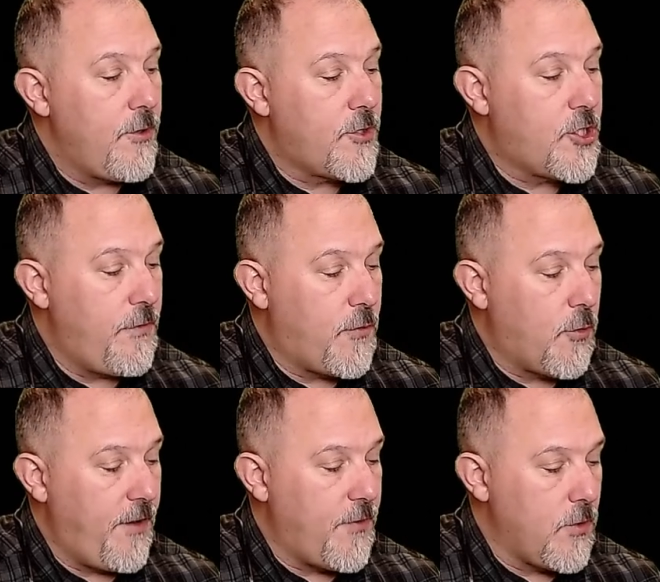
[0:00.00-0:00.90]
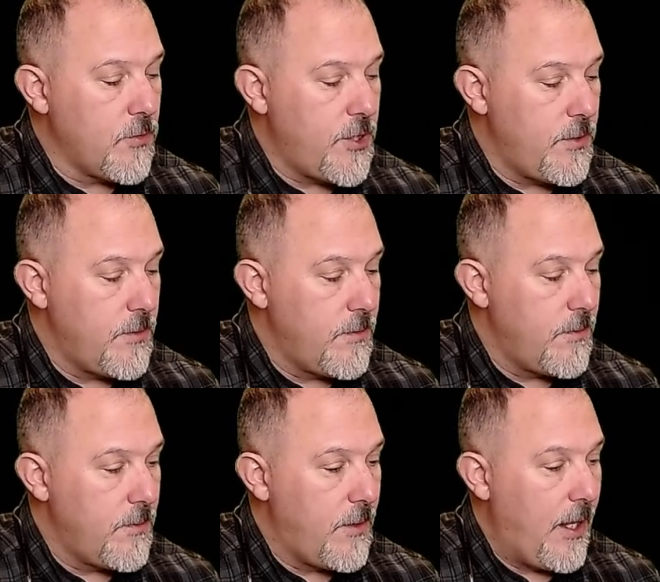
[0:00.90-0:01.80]
two forty volt,
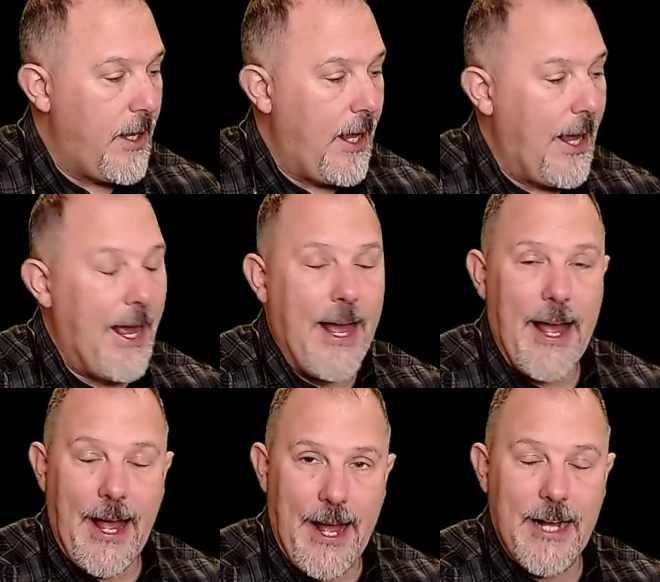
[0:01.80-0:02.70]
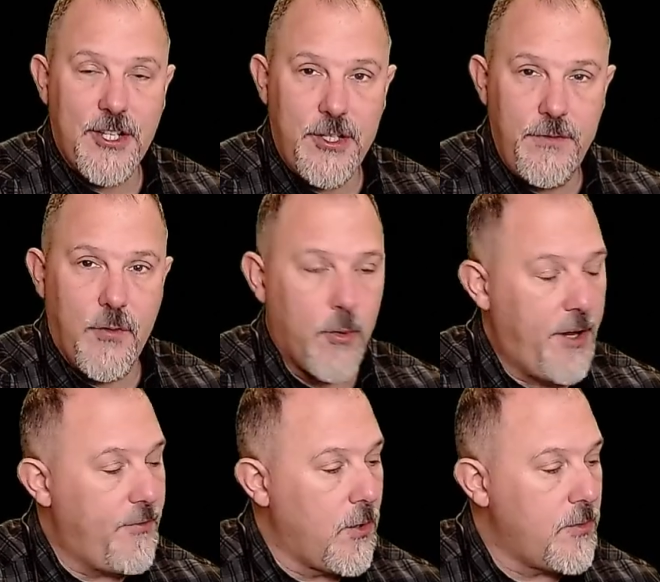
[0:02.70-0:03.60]
at two forty
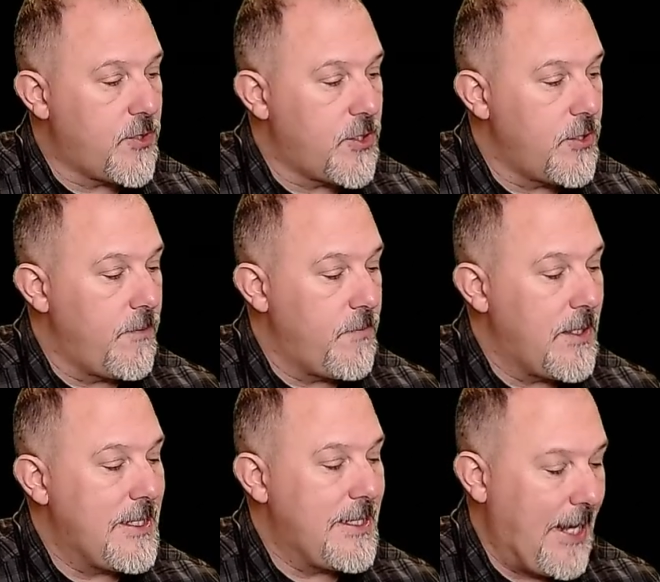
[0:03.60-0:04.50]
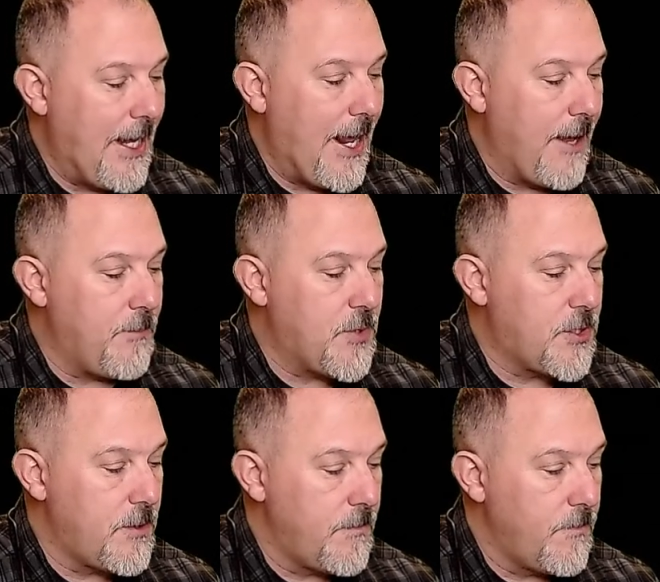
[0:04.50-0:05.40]
volts, ten
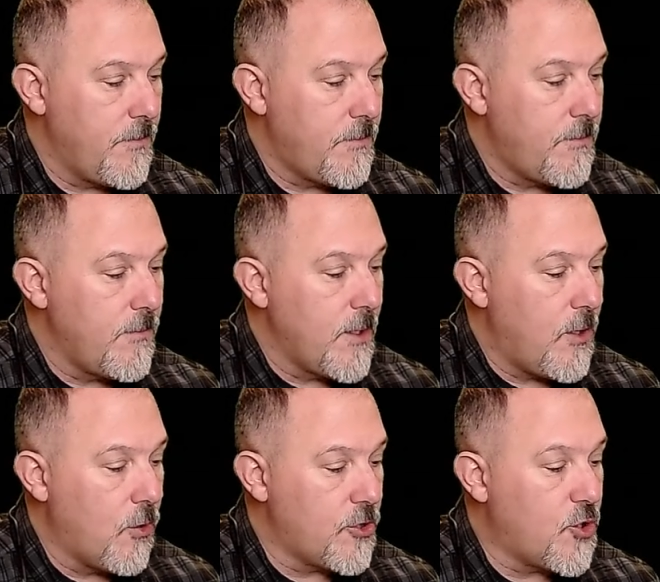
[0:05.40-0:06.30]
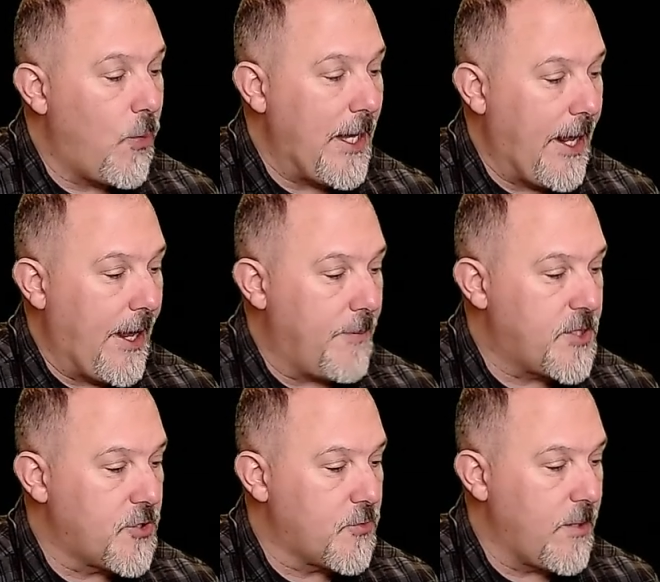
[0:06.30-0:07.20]
amps, or twenty amps
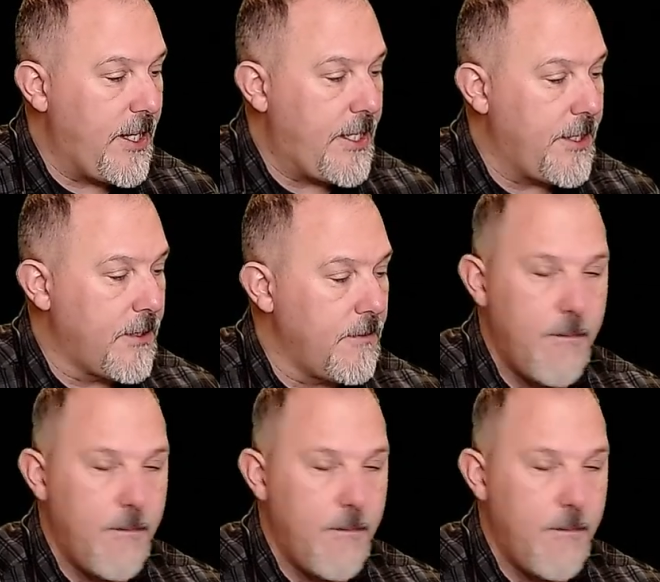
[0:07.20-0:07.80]
is right here.